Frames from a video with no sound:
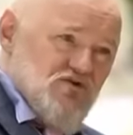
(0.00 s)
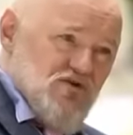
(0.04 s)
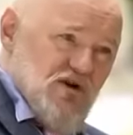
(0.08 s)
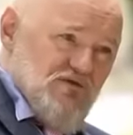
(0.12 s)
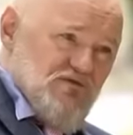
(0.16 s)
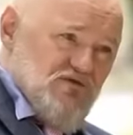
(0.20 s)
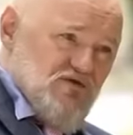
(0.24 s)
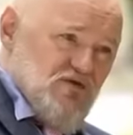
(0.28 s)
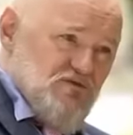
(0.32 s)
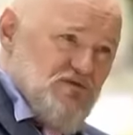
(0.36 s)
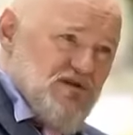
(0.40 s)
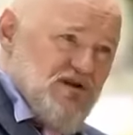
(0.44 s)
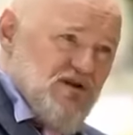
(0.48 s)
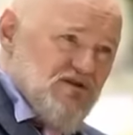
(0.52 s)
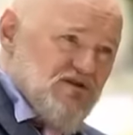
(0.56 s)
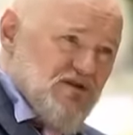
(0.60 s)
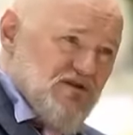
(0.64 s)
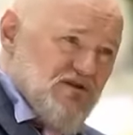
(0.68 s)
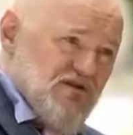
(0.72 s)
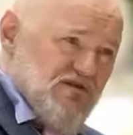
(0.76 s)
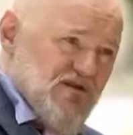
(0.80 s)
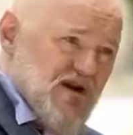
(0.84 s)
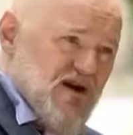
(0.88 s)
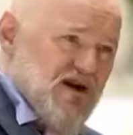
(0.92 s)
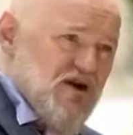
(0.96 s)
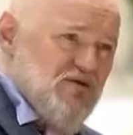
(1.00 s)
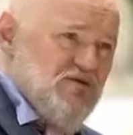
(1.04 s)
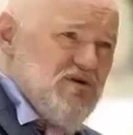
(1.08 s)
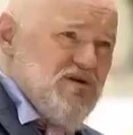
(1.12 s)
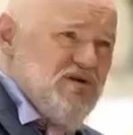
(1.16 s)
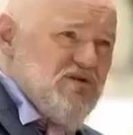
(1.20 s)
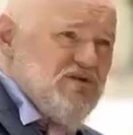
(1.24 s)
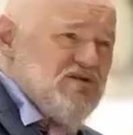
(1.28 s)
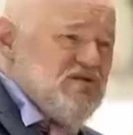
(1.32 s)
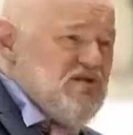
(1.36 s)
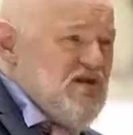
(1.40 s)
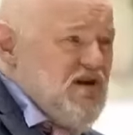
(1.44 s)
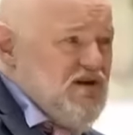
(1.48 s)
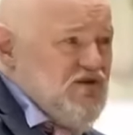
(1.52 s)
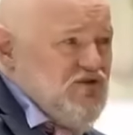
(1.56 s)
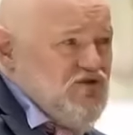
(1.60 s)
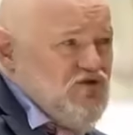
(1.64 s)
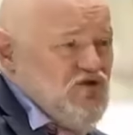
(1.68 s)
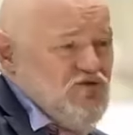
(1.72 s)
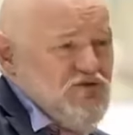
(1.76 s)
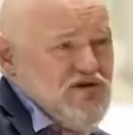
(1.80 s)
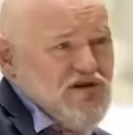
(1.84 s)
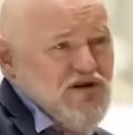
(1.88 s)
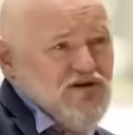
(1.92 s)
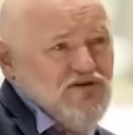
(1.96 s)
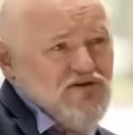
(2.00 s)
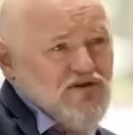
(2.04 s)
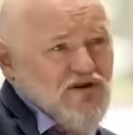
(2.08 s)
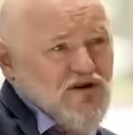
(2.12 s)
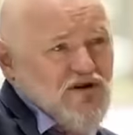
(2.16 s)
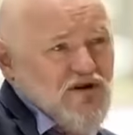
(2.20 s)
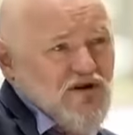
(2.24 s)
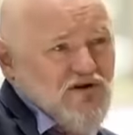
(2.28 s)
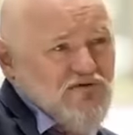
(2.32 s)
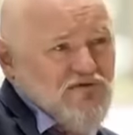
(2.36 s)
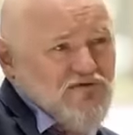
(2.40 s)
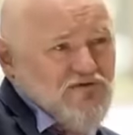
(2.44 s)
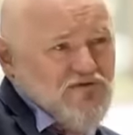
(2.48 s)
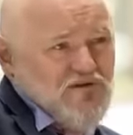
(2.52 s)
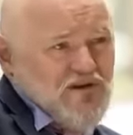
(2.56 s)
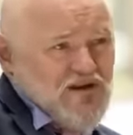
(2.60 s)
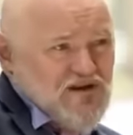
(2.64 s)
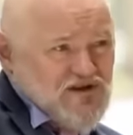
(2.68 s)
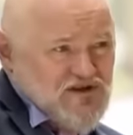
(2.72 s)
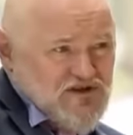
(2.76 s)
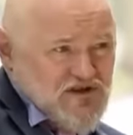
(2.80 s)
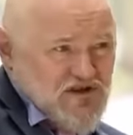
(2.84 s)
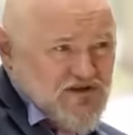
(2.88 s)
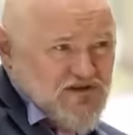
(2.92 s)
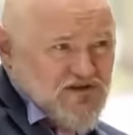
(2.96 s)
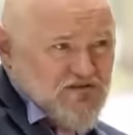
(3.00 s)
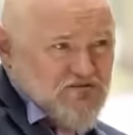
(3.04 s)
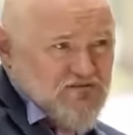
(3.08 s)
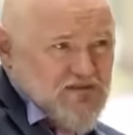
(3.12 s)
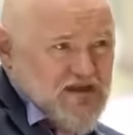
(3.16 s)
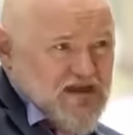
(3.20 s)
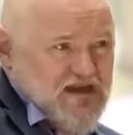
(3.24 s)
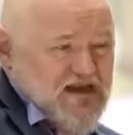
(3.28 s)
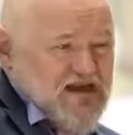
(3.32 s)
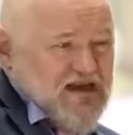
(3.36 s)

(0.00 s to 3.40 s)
You have 2 million of Alawites and 2 million of Christians.